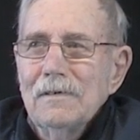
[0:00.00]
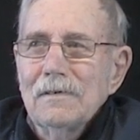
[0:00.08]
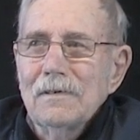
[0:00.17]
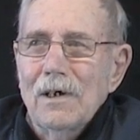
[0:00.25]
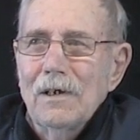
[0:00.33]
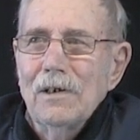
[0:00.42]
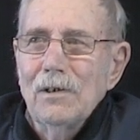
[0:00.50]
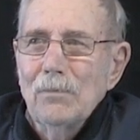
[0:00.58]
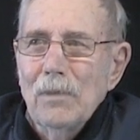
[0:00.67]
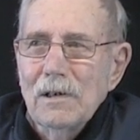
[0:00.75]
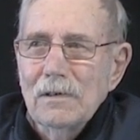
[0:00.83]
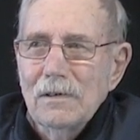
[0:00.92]
tie it in
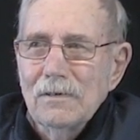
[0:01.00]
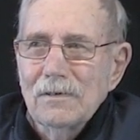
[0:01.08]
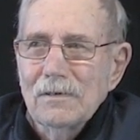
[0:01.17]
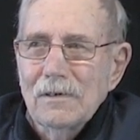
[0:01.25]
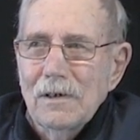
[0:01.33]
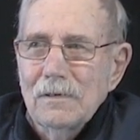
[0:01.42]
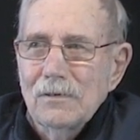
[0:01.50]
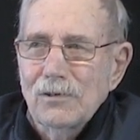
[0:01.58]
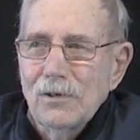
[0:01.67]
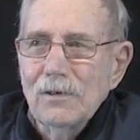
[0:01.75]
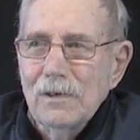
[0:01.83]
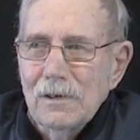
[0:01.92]
bundles, and then
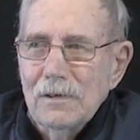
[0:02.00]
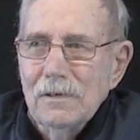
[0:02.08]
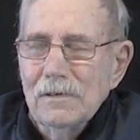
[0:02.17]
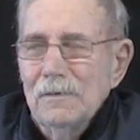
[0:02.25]
stook it.